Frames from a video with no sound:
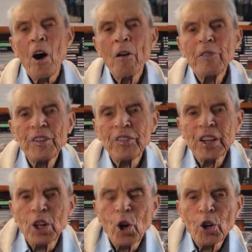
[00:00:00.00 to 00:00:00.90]

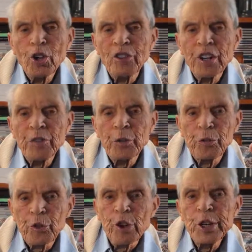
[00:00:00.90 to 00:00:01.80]
Obviously, God has
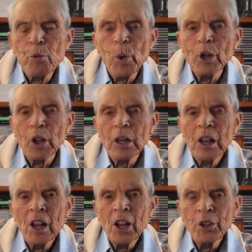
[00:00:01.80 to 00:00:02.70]
given free
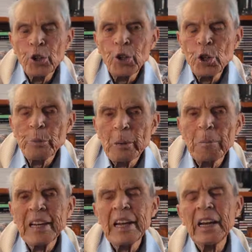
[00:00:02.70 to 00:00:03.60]
will to
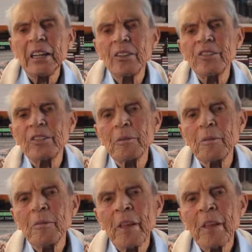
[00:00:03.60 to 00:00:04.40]
human beings.